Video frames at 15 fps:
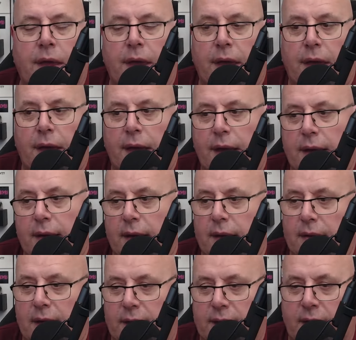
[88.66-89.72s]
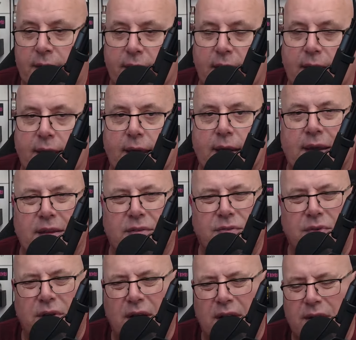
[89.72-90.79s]
And then you get it and it's
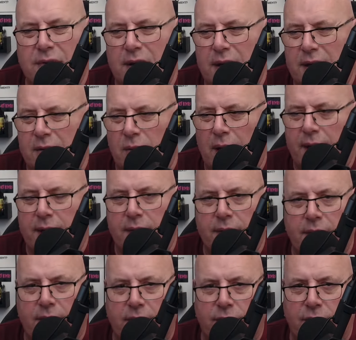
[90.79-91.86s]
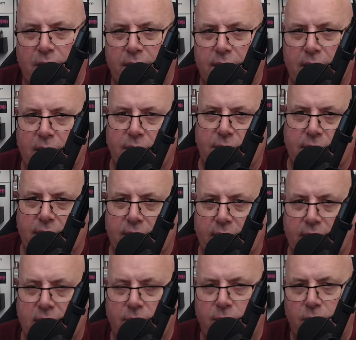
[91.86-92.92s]
really, really quiet, and then you find out that you
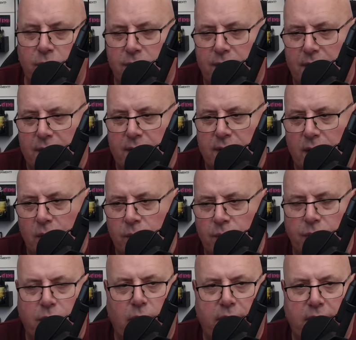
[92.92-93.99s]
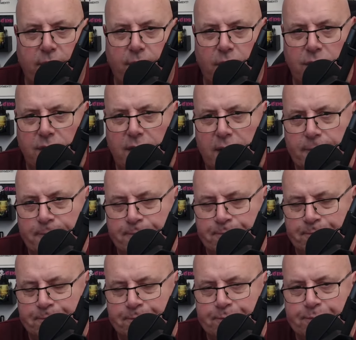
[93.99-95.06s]
need to boost it. So the way you boost it,
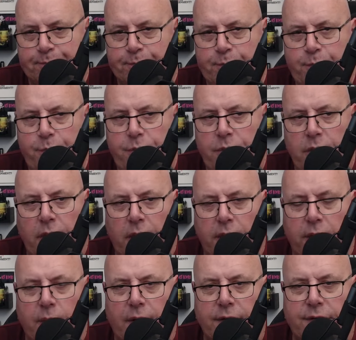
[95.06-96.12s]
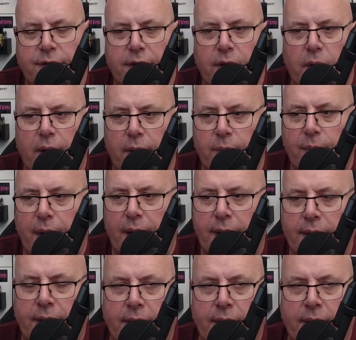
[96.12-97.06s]
you actually go out and buy